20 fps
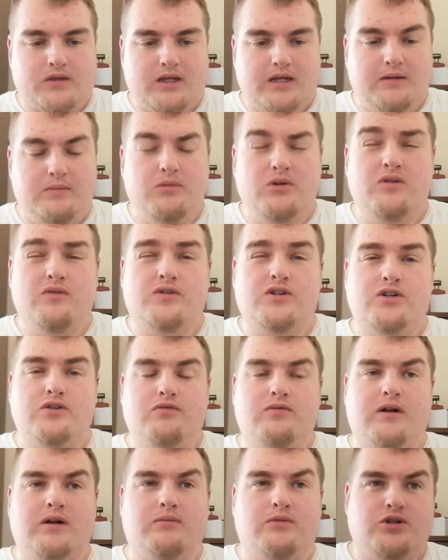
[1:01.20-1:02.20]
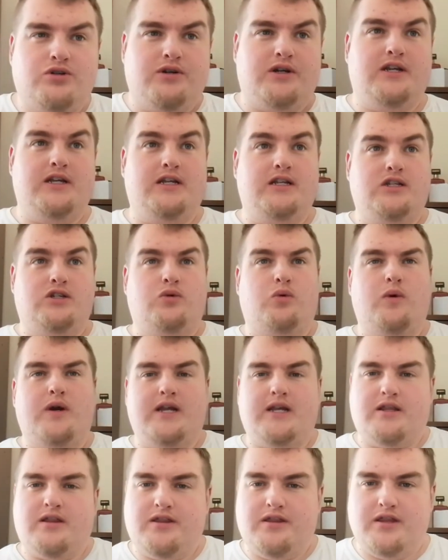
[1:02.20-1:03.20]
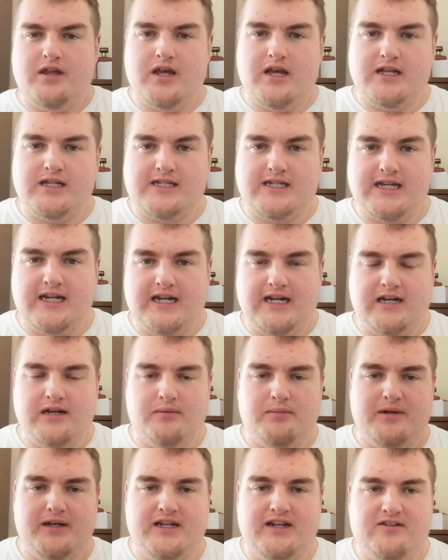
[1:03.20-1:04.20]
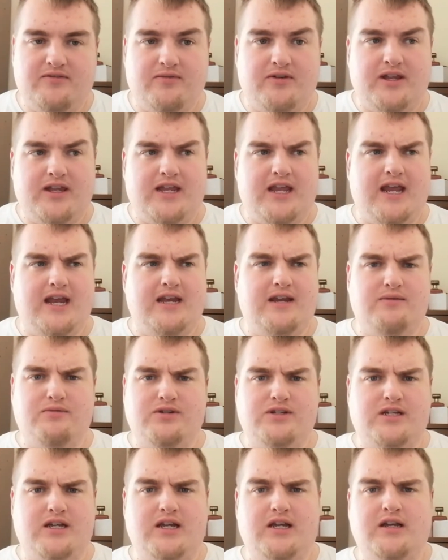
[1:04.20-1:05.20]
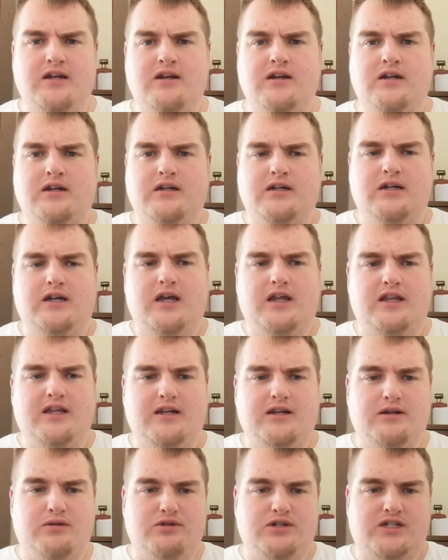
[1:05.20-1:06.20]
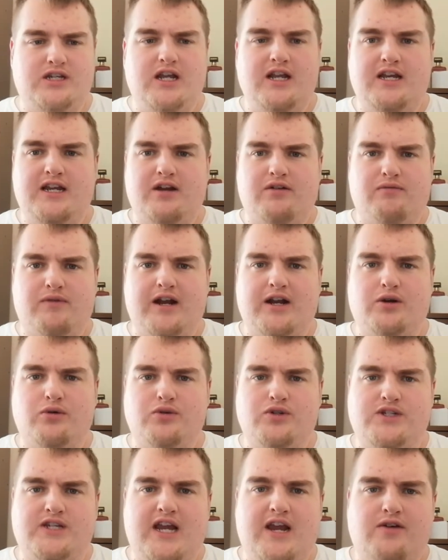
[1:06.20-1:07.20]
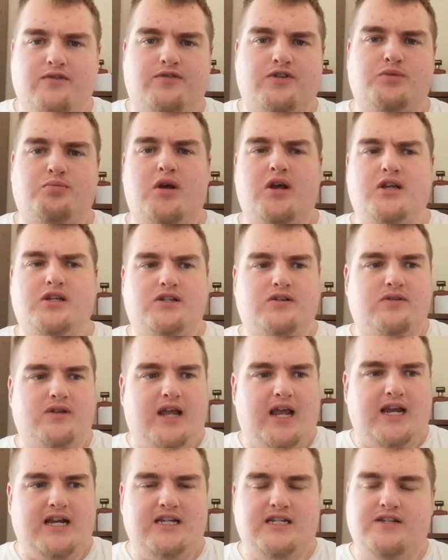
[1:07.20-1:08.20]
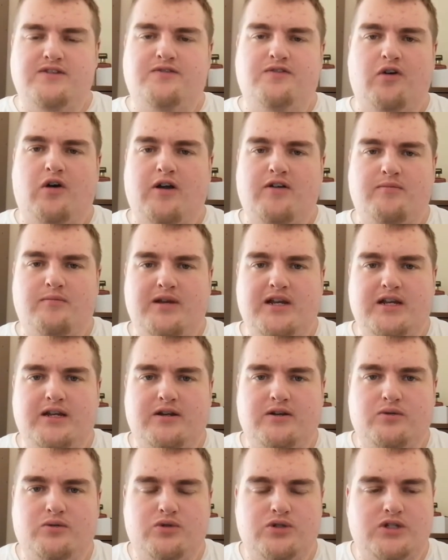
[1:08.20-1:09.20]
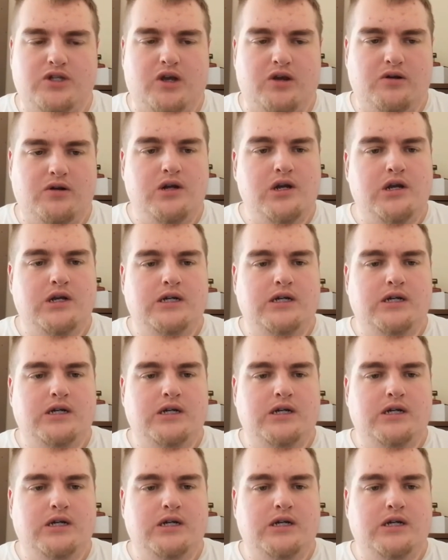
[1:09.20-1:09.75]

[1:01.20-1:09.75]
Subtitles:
He moved to Real Madrid in 2013, I believe, but then I think it was certainly a record sale for Spurs. It was 85 million or so.